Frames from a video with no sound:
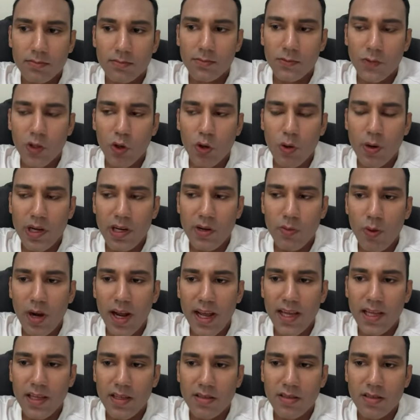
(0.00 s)
You're already
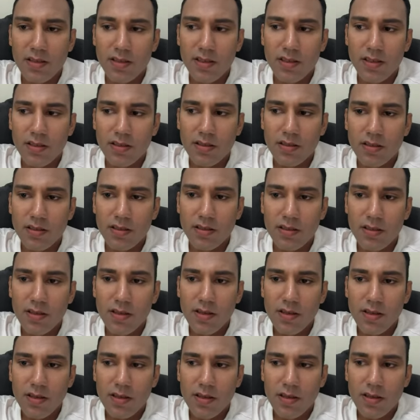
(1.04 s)
raised,
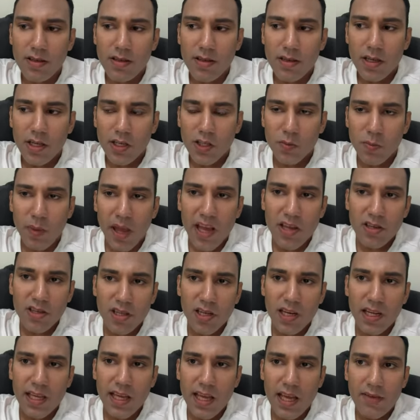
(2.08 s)

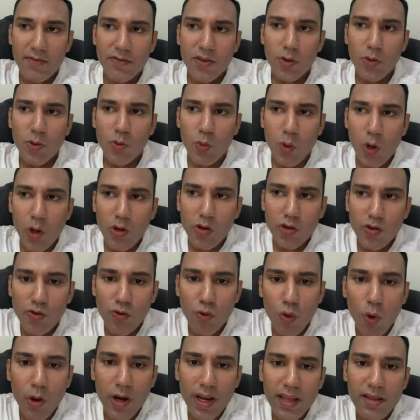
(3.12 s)
especially if you weren't
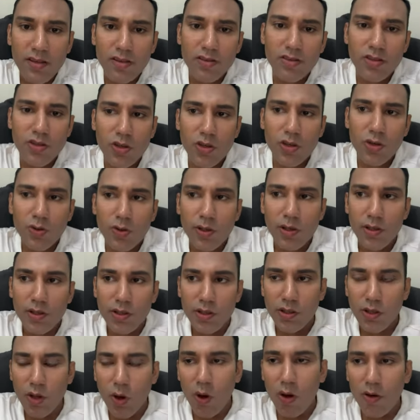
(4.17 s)
drawn into
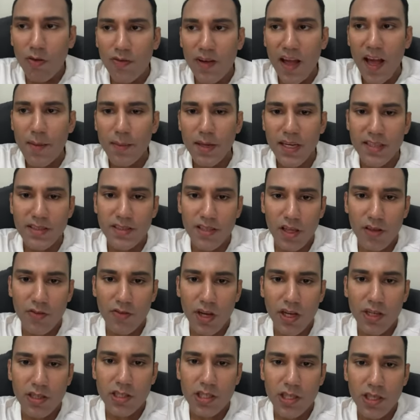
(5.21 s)
your family's
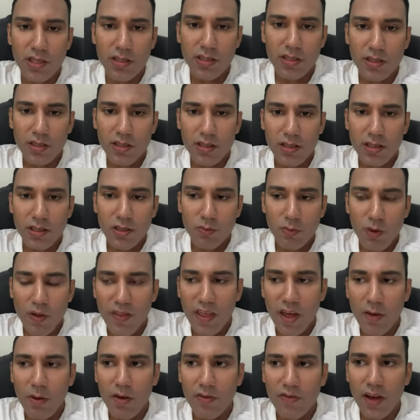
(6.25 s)
dysfunction when
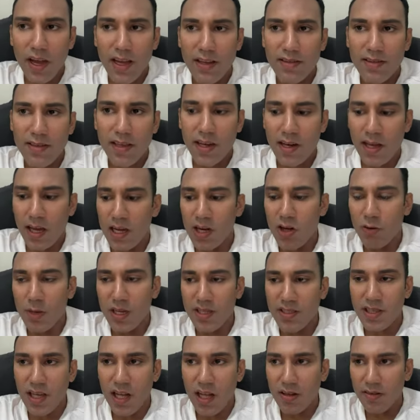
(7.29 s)
they were fighting. I know
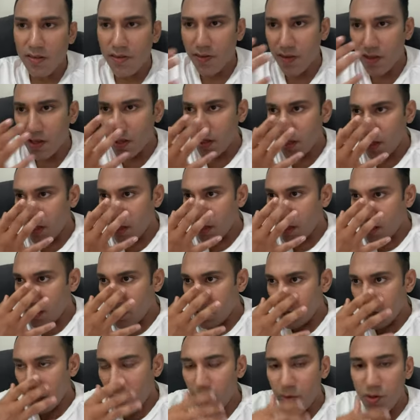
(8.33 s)
myself,
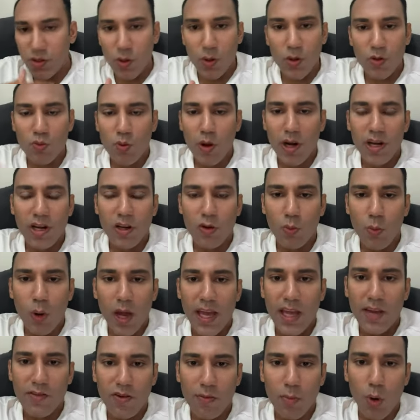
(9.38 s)
I was always running
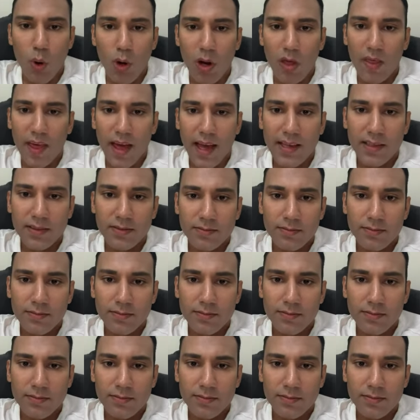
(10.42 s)
away from all of that.